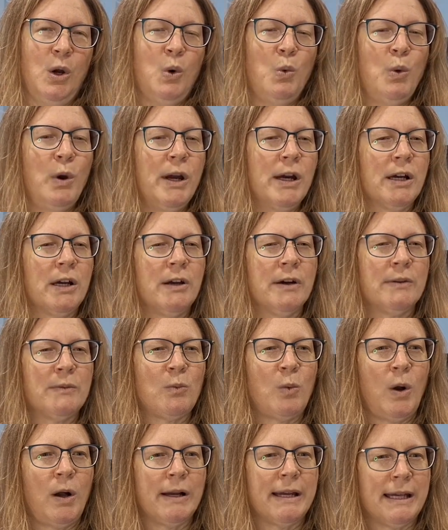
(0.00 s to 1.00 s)
work
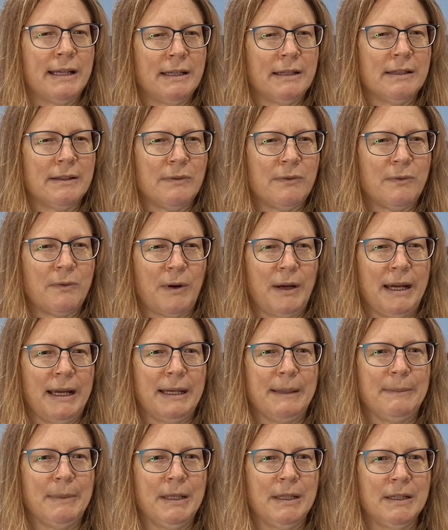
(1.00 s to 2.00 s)
on while getting the
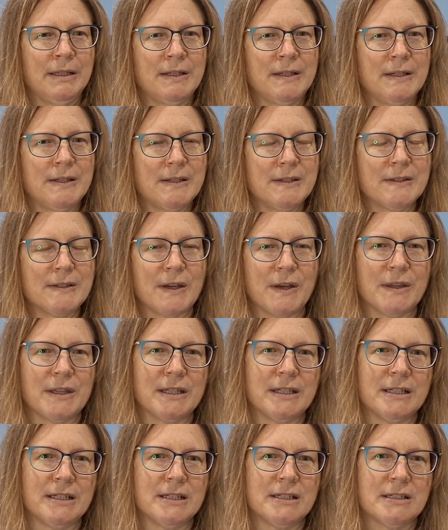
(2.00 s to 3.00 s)
frame so
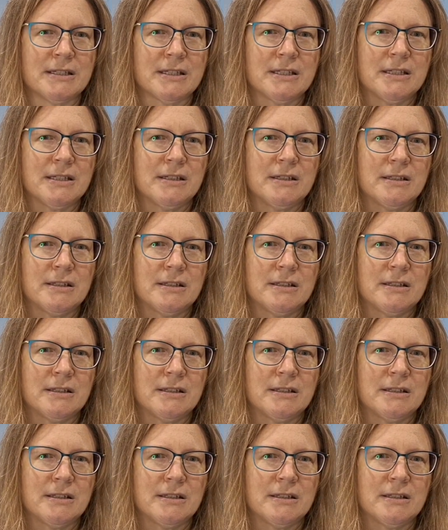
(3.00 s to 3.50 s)
that it